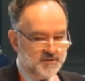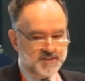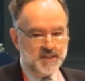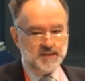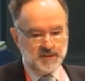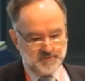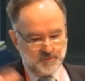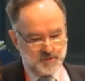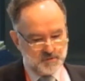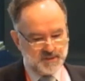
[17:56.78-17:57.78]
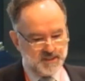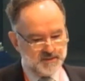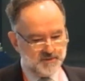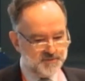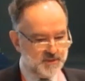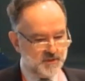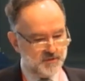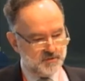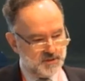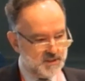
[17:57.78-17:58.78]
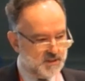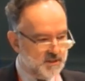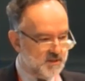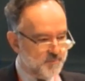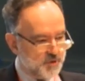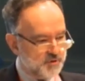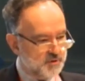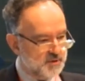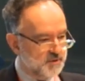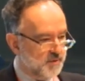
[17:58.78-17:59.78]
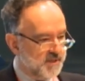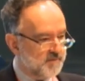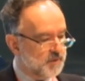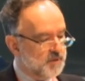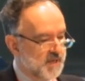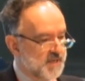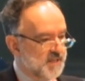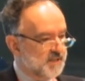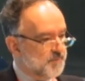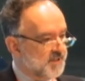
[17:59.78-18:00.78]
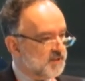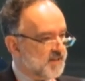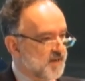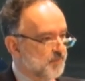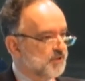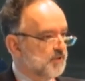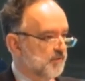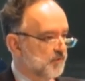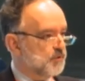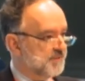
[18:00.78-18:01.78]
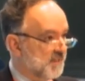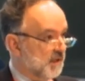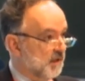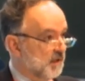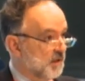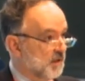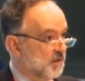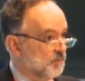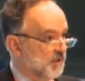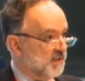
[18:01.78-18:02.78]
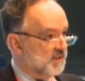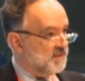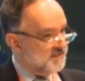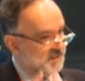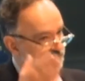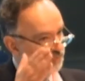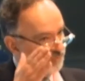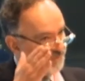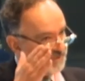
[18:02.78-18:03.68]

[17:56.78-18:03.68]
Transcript: I understand that for all kinds of security, commercial, and whatever, it may not happen the first day, but at least that